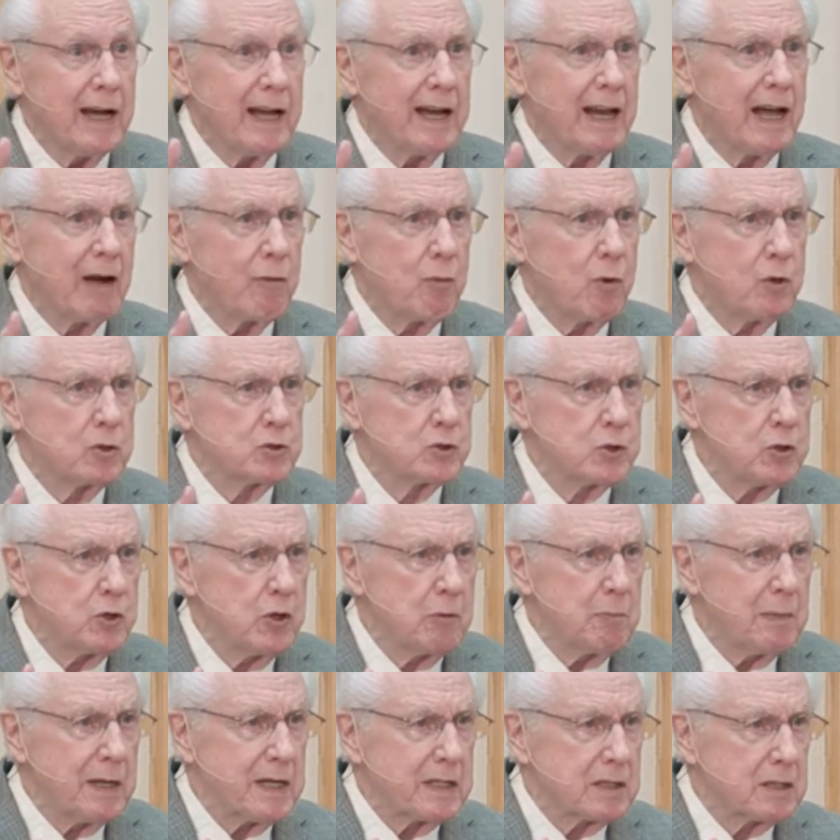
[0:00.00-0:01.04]
and I want you
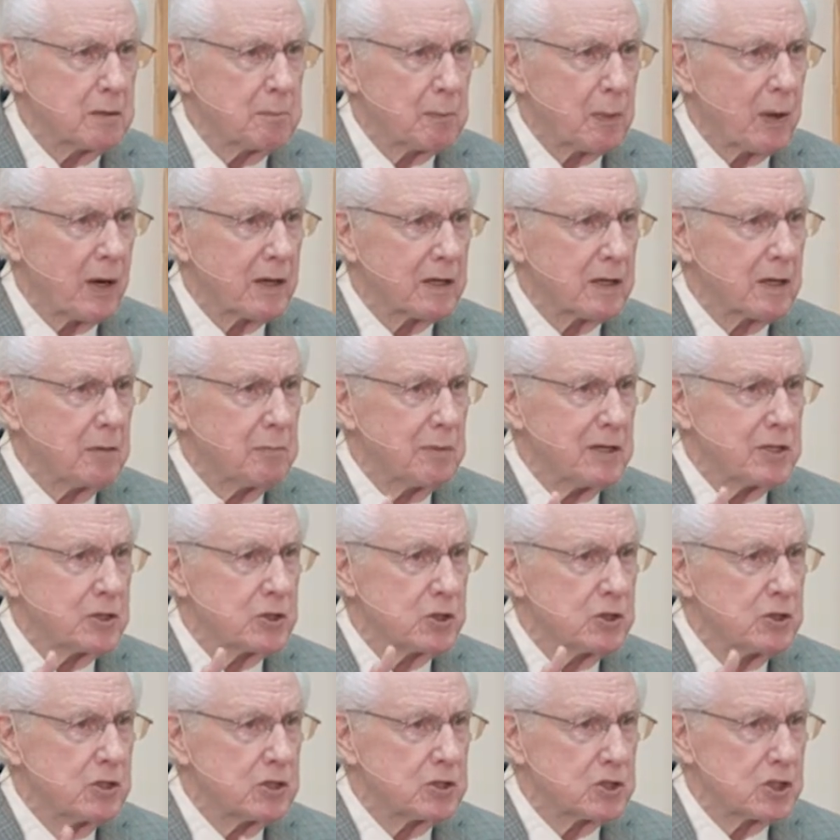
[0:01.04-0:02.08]
to make the
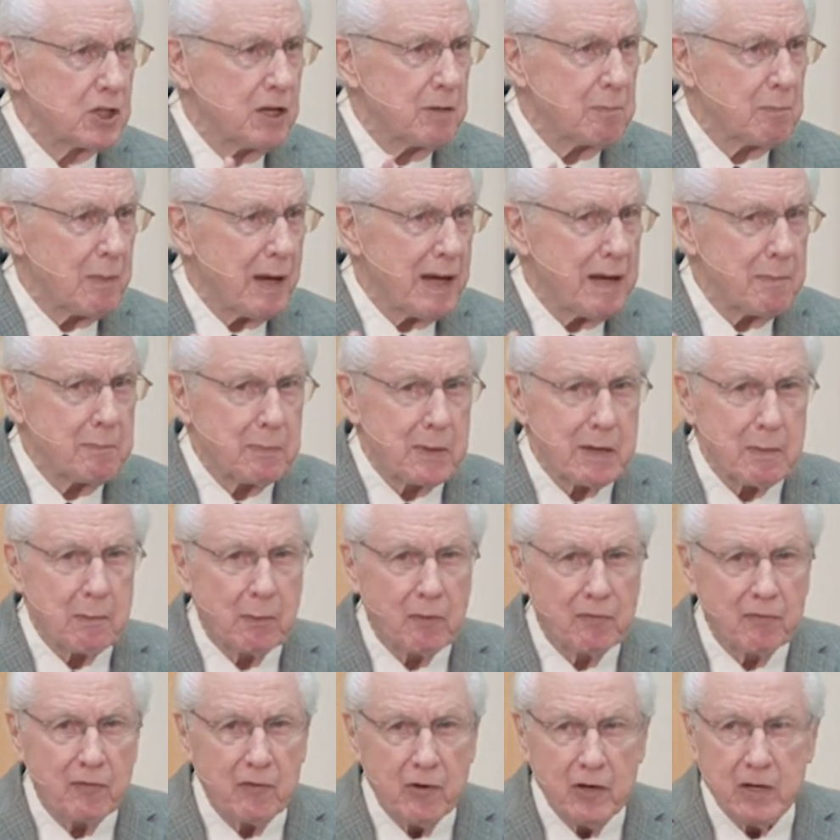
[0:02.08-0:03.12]
proclamation to set my
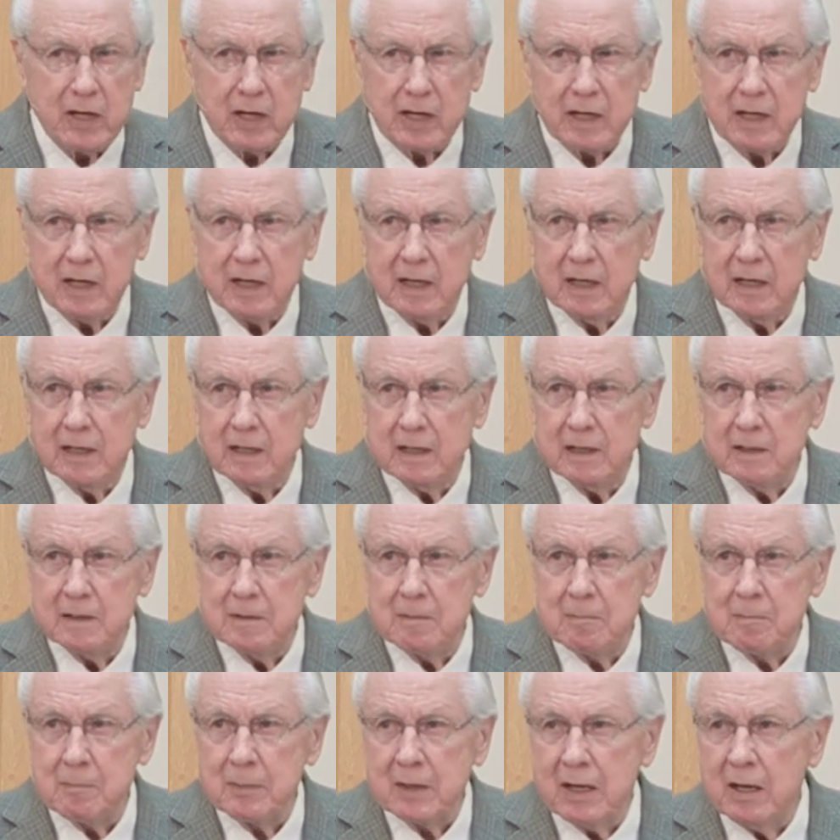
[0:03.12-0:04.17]
people free.
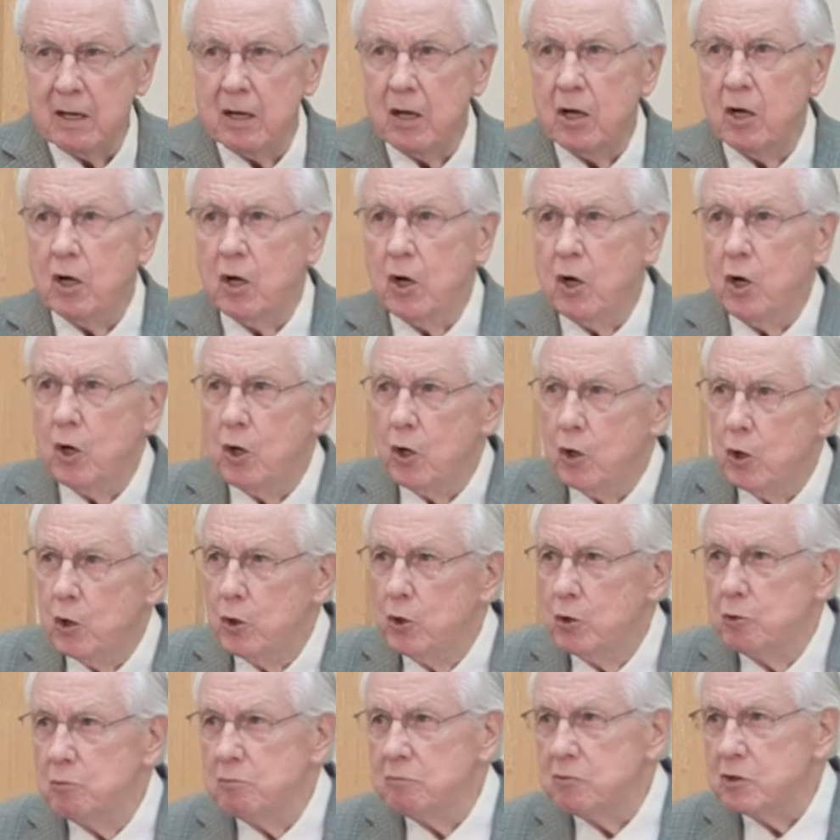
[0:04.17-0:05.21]

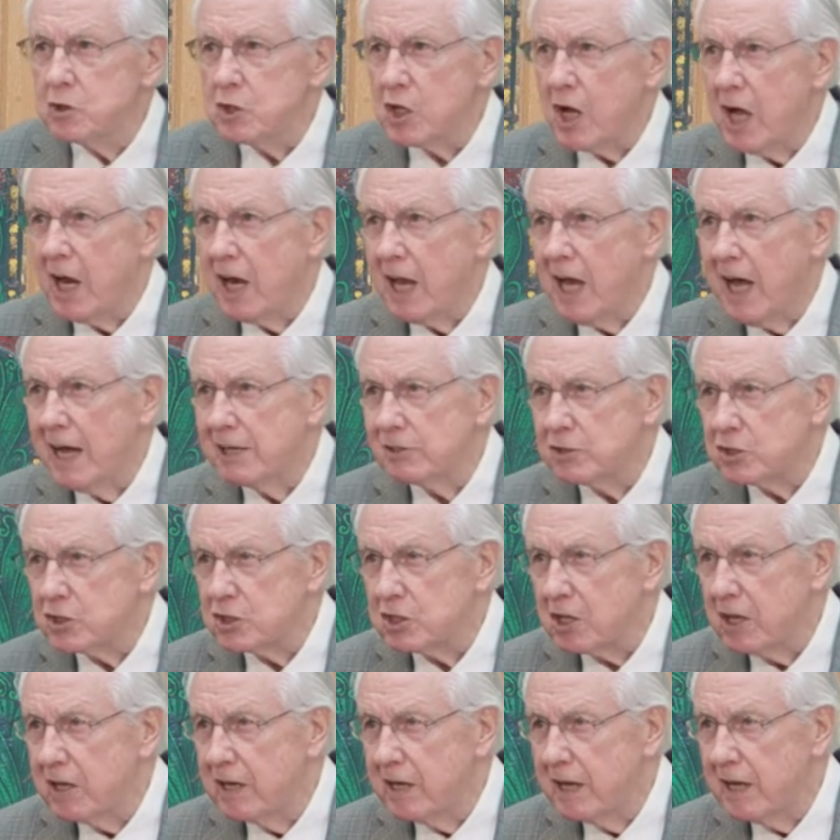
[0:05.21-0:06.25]
Whom shall I
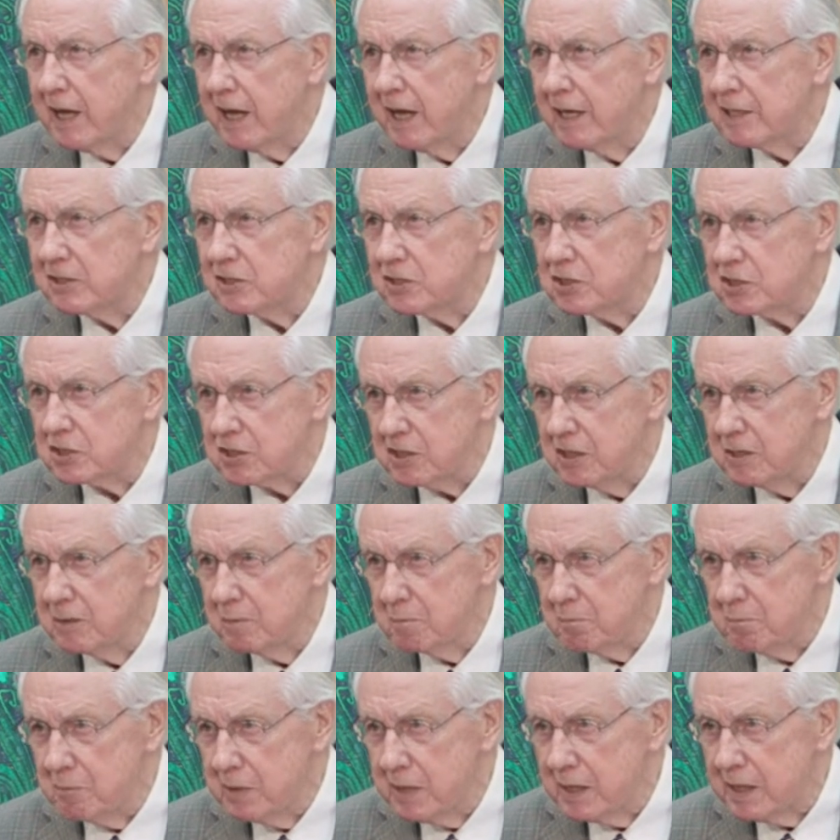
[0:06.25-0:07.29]
say has
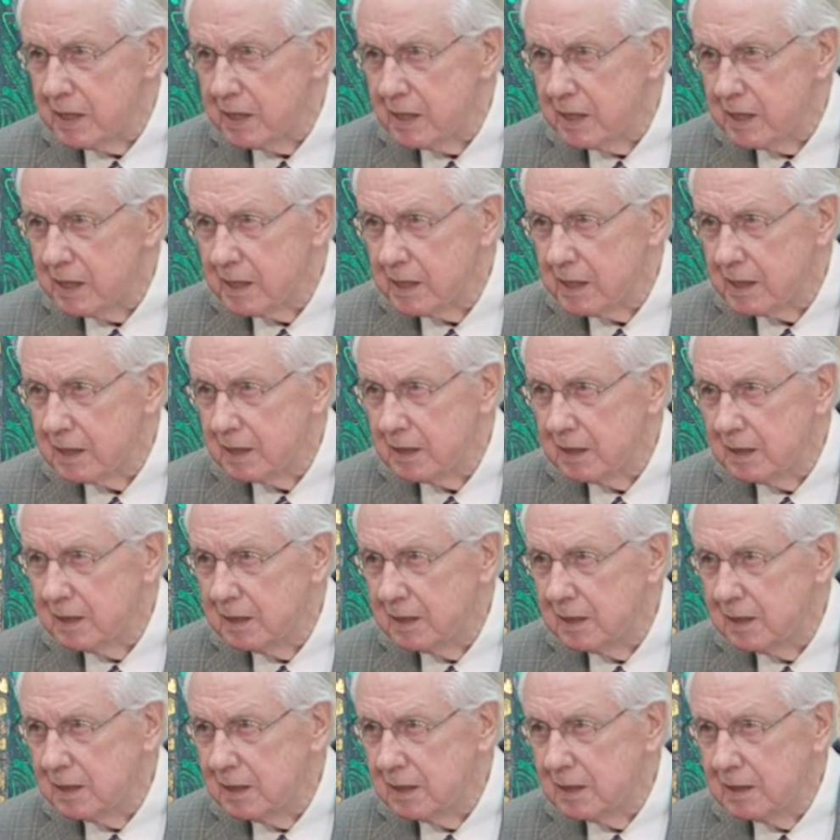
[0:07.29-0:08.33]
sent me?
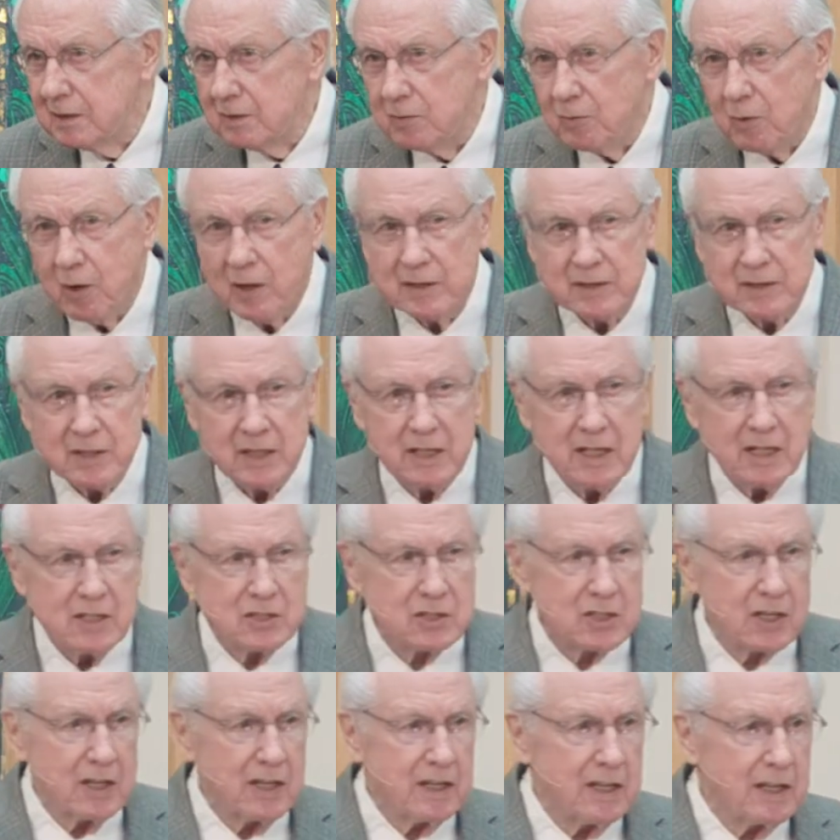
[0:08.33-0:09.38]
What did he
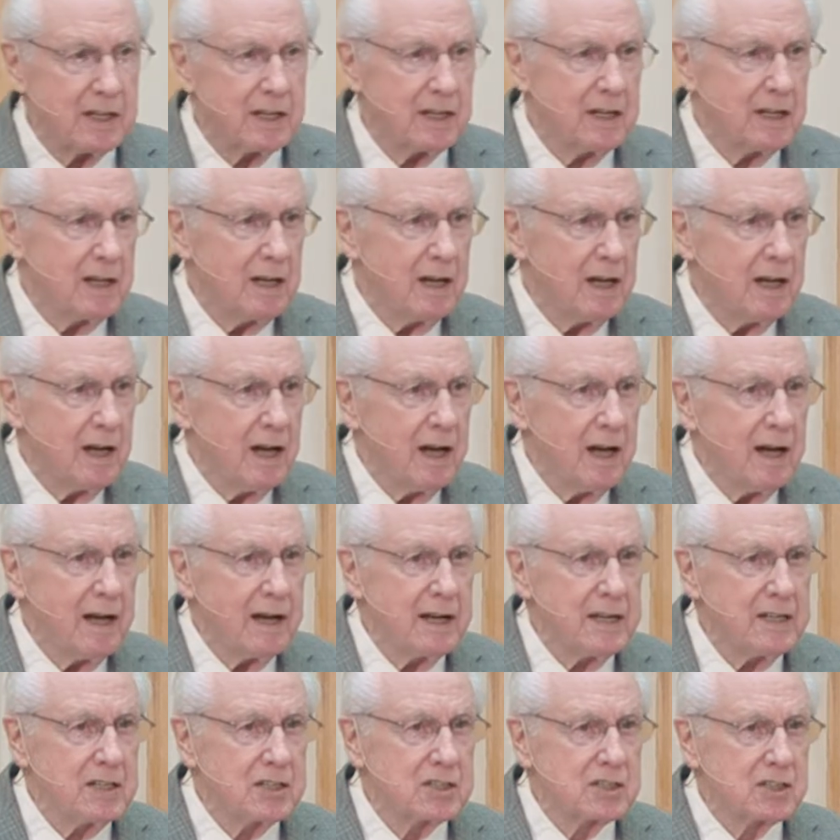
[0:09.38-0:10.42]
say?
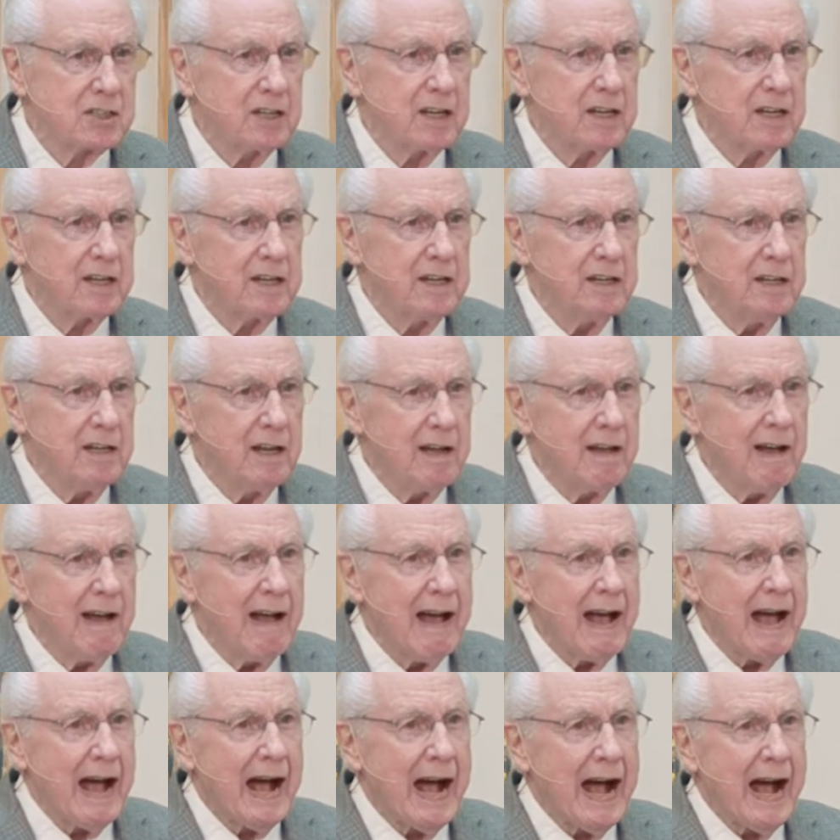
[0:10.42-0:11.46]
He said,
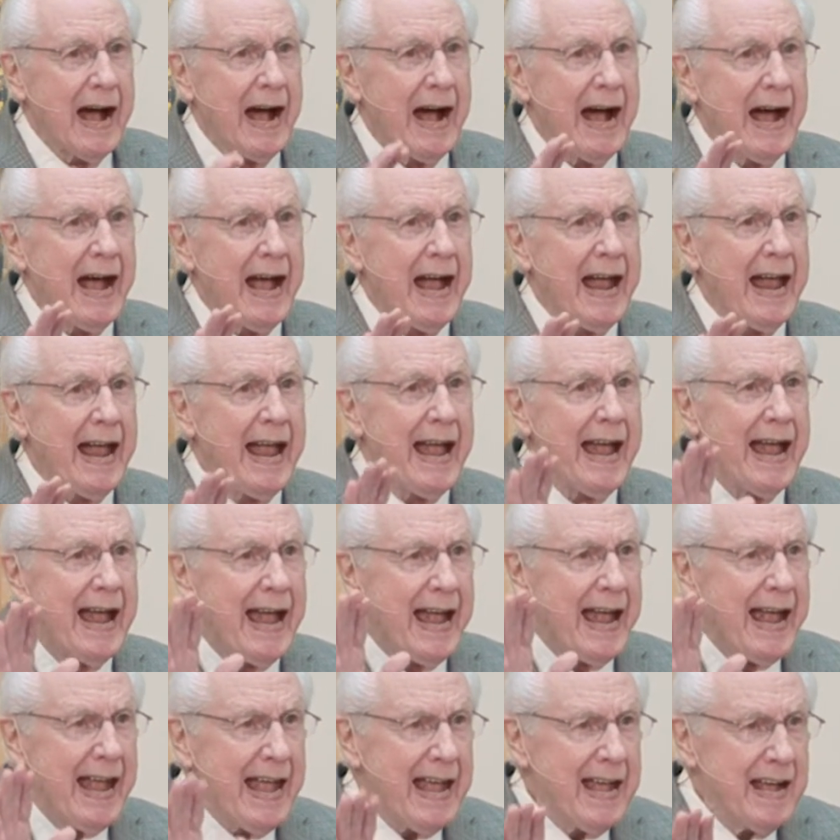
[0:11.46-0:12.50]
I
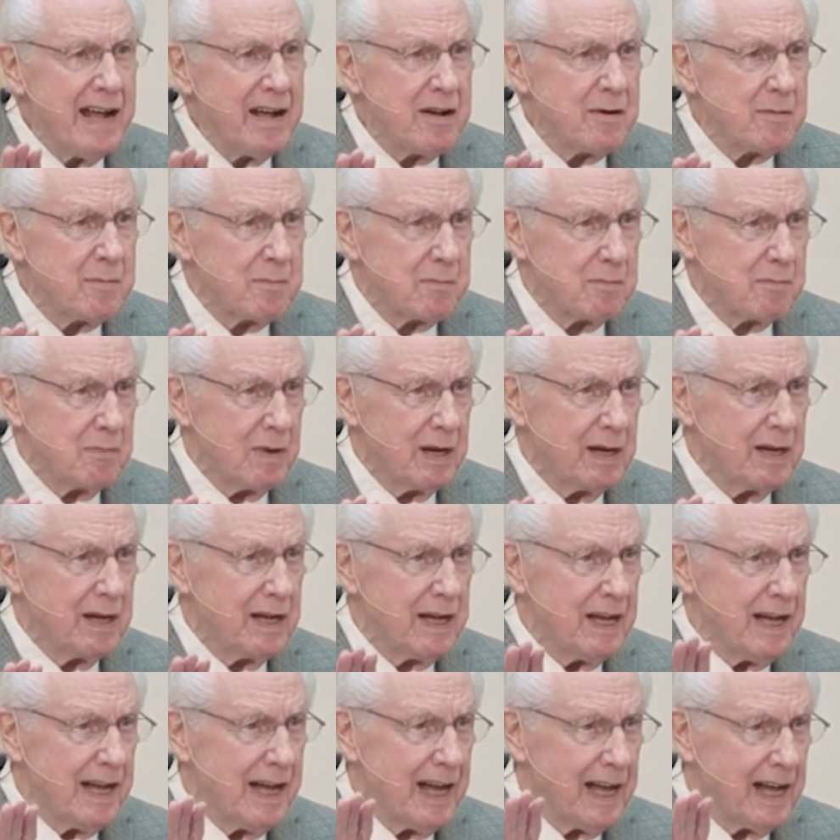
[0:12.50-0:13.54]
am
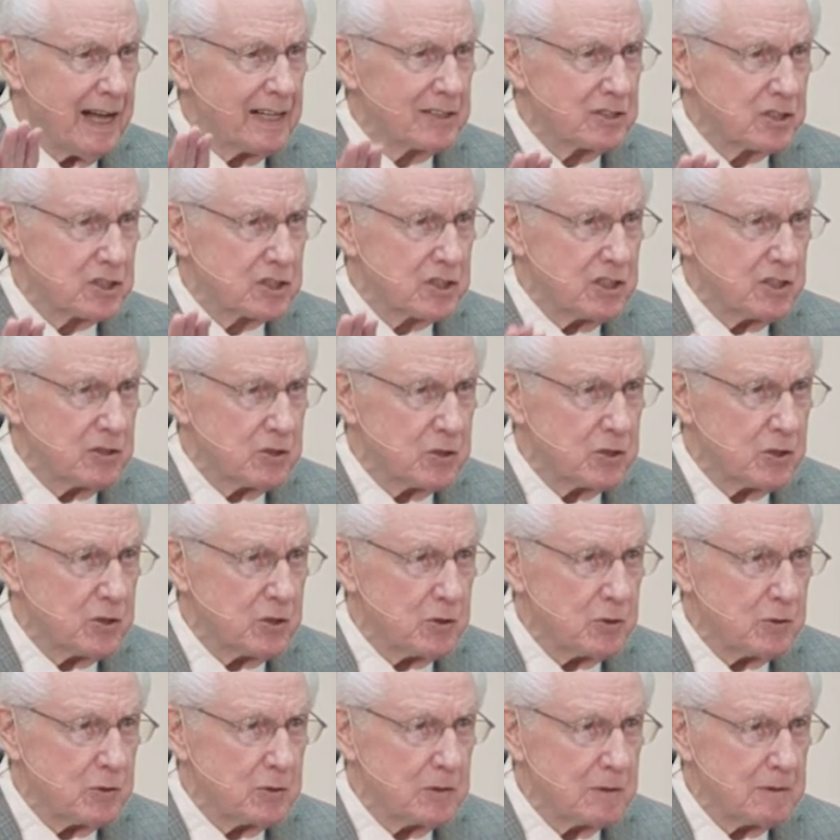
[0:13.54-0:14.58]
has sent
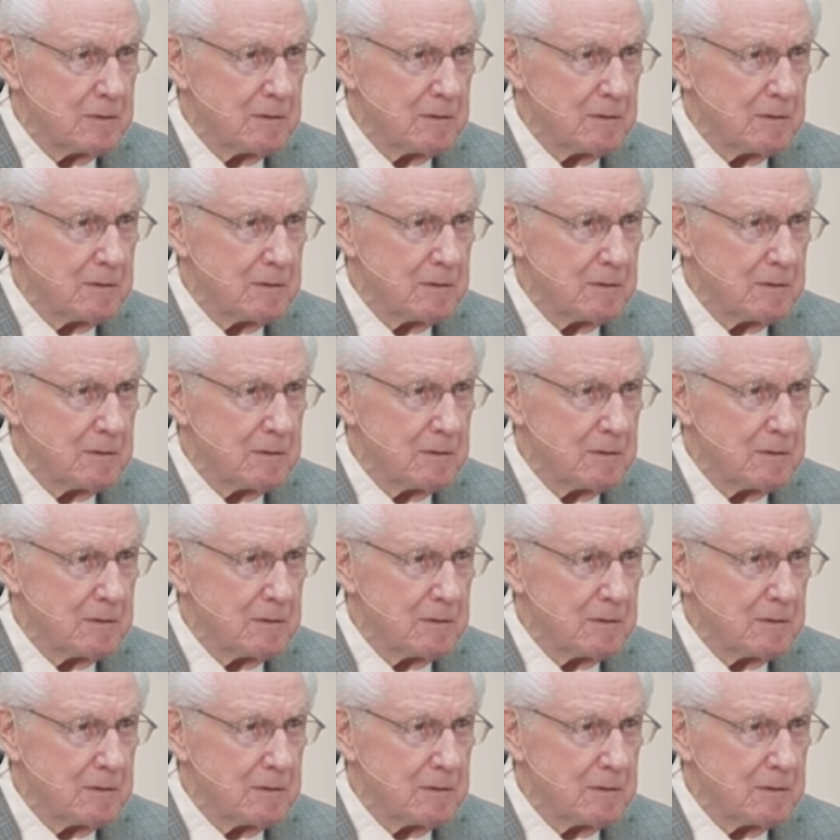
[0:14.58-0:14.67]
you.